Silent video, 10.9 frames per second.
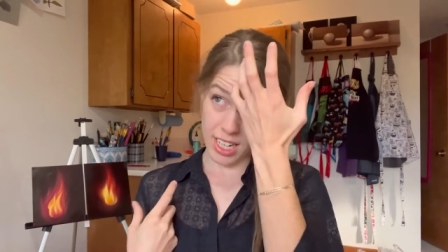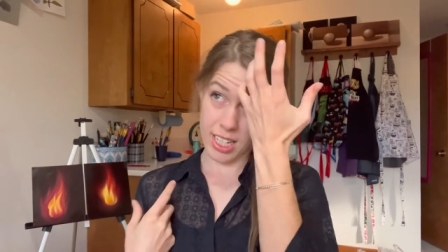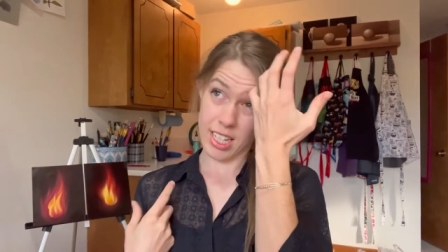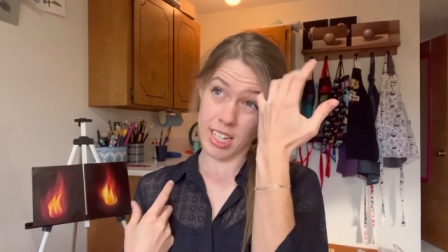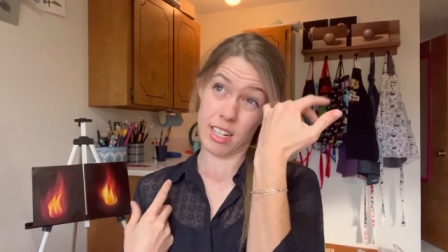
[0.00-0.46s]

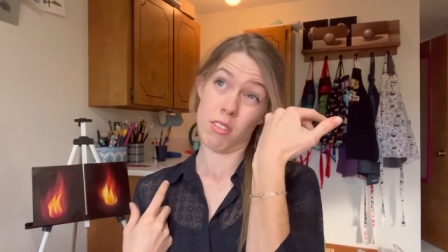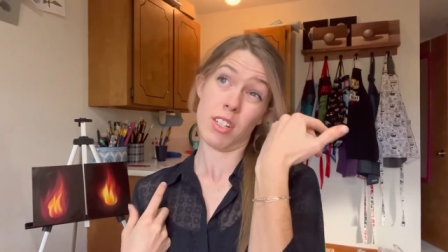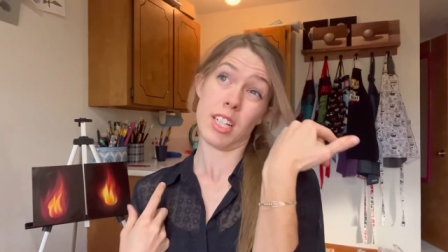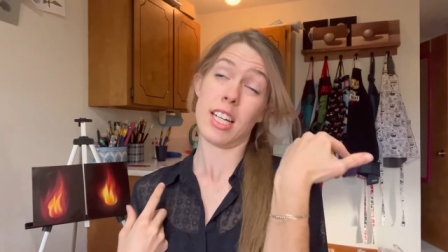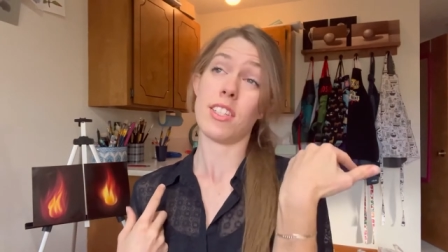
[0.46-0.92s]
and then I
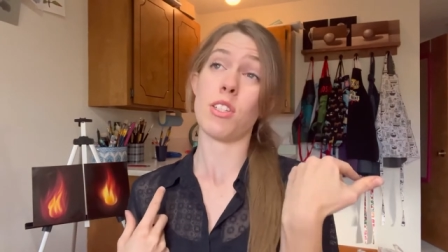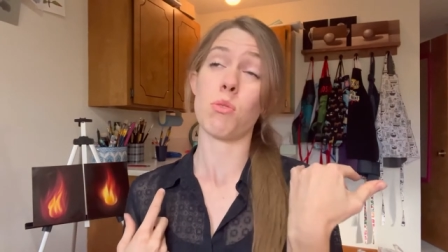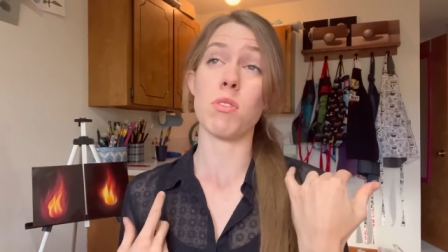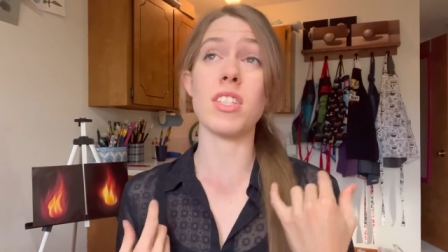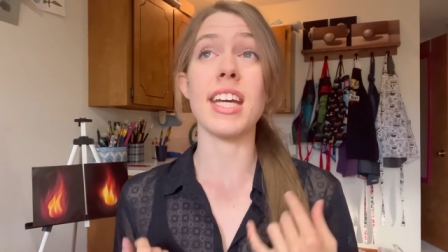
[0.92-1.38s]
realized
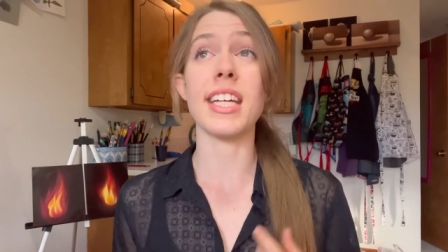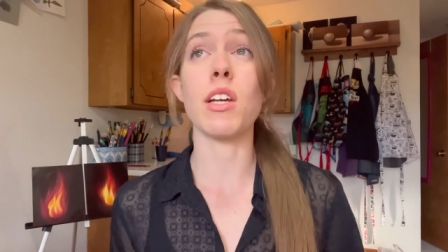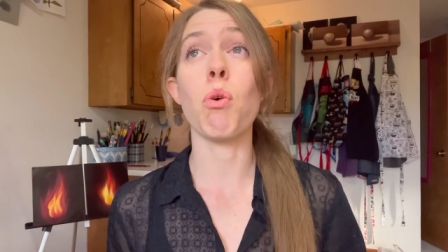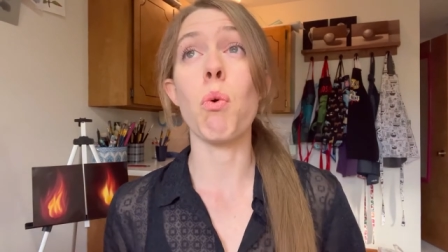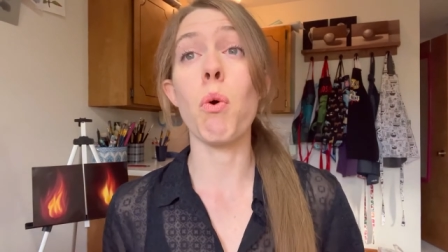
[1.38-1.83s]
this was
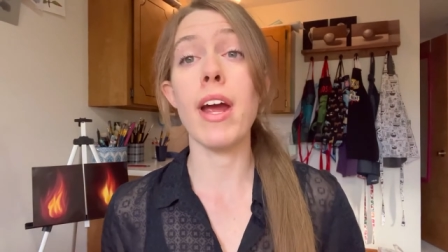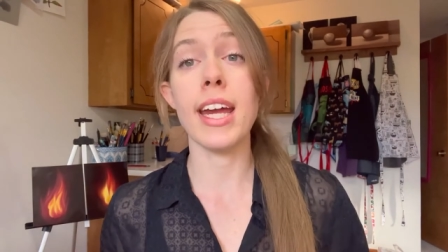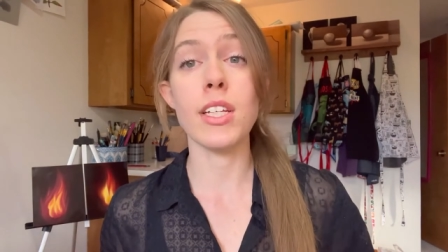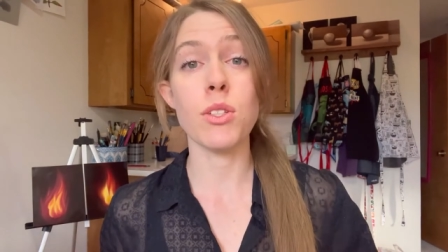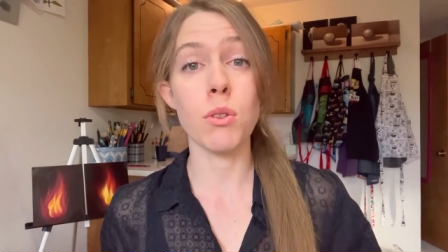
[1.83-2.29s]
taking
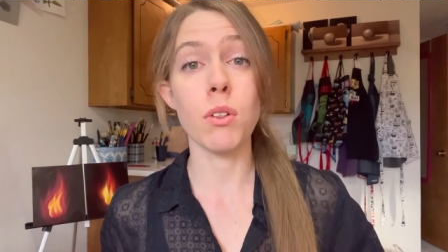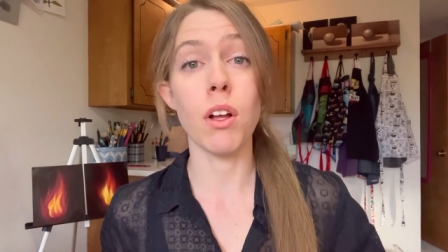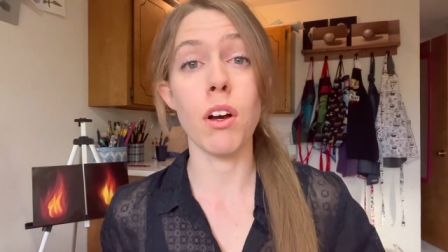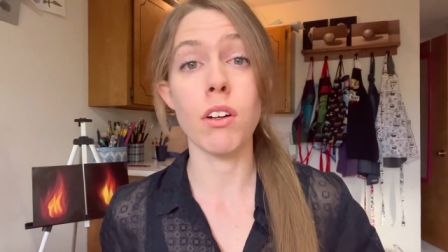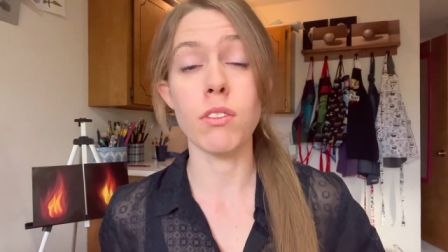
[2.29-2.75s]
way too
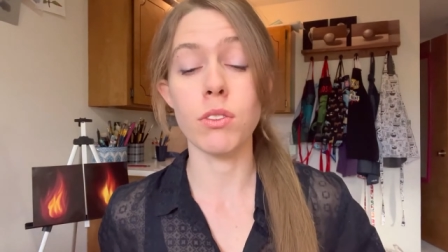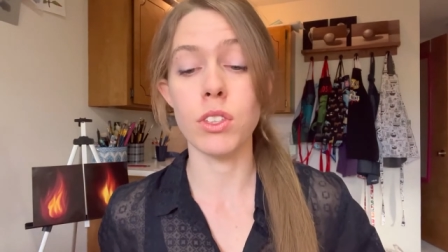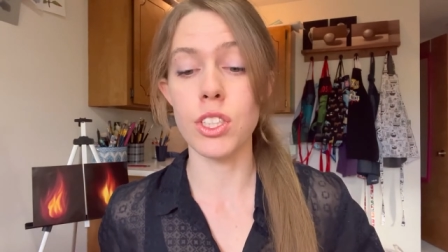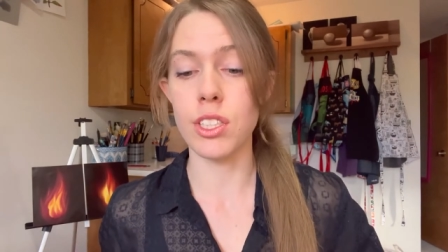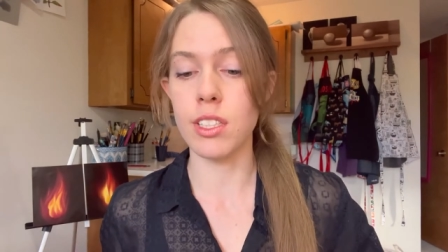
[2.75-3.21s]
long
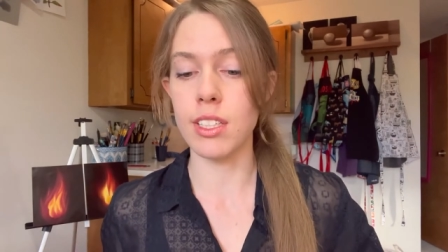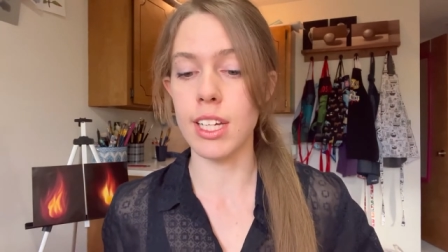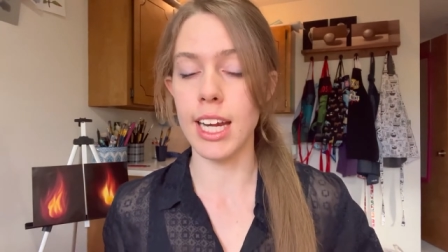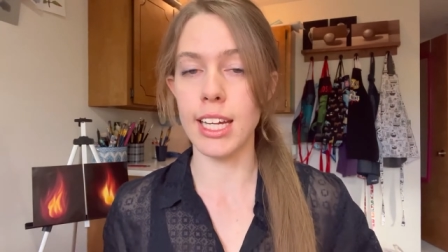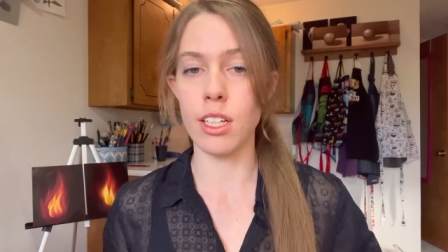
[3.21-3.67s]
for just a